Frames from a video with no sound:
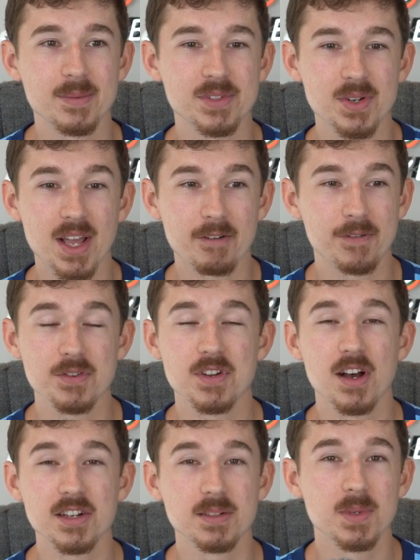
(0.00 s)
So yeah, it feels
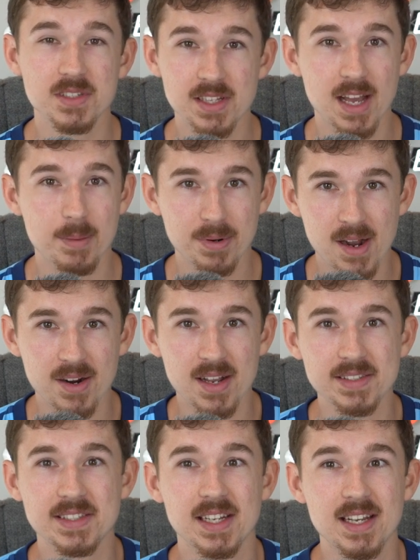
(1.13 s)
awesome to see that
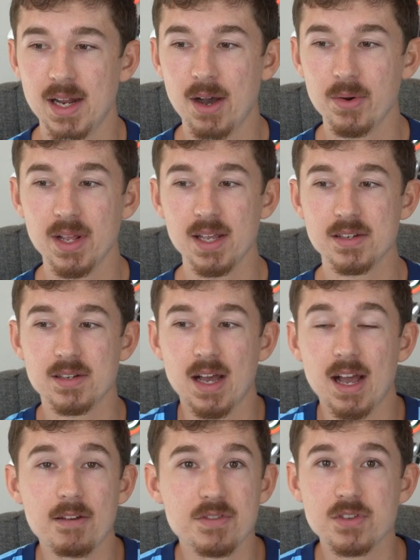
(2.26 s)
progress. Nowadays,
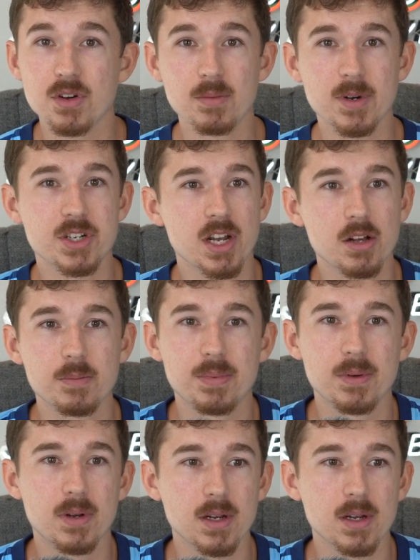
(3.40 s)
I have so much help.